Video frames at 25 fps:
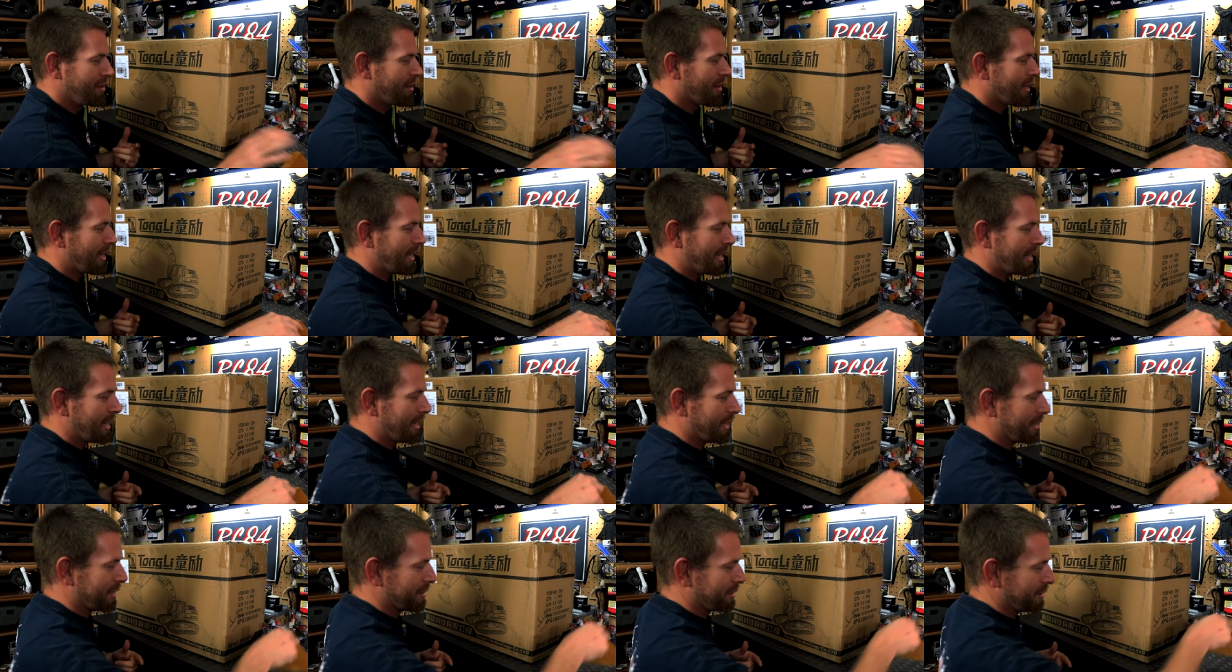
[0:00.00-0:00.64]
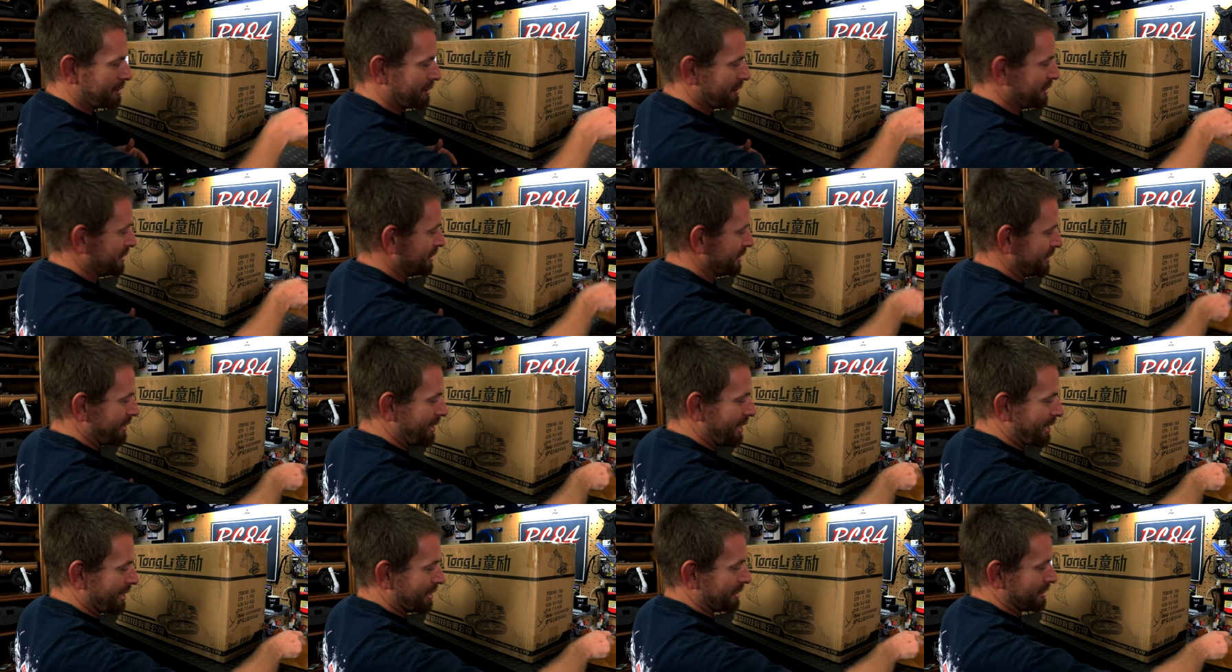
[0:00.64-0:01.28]
Uh,
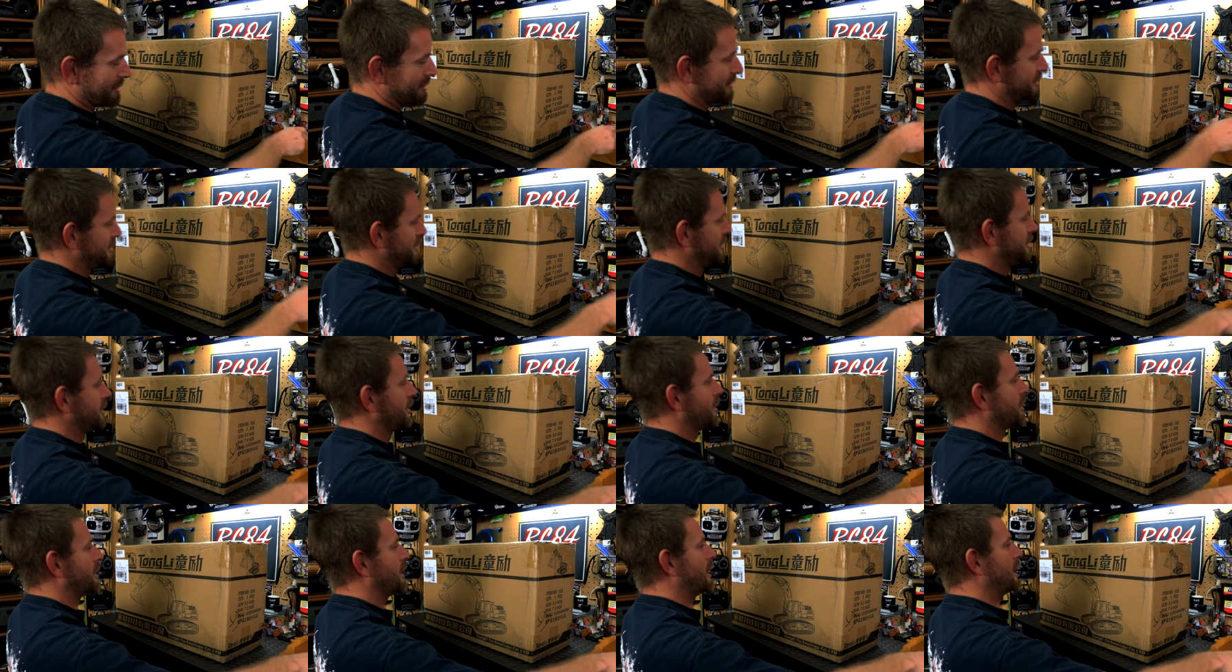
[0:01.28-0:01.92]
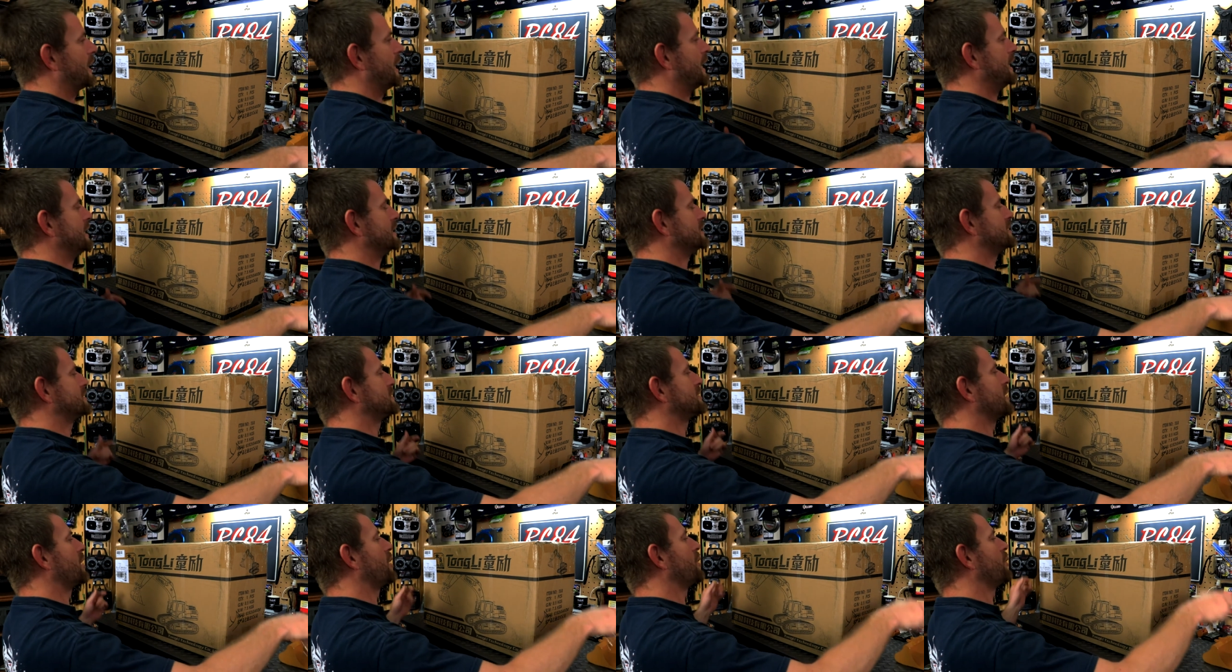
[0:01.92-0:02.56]
yeah. All right,
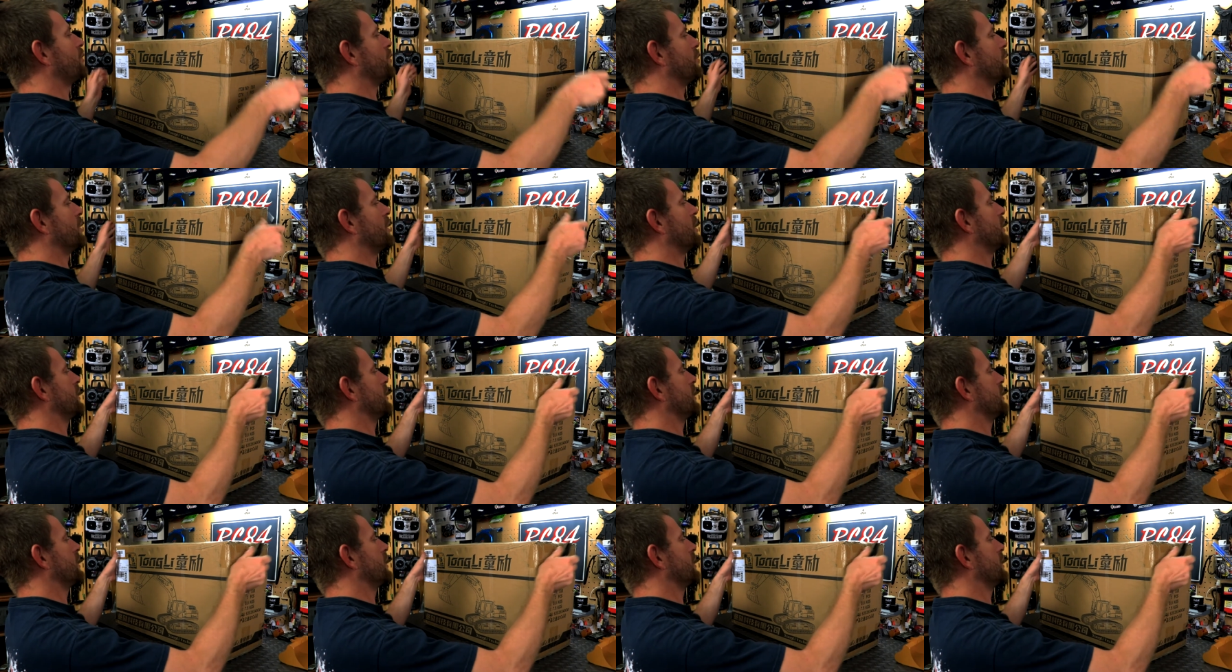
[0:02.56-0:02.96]
so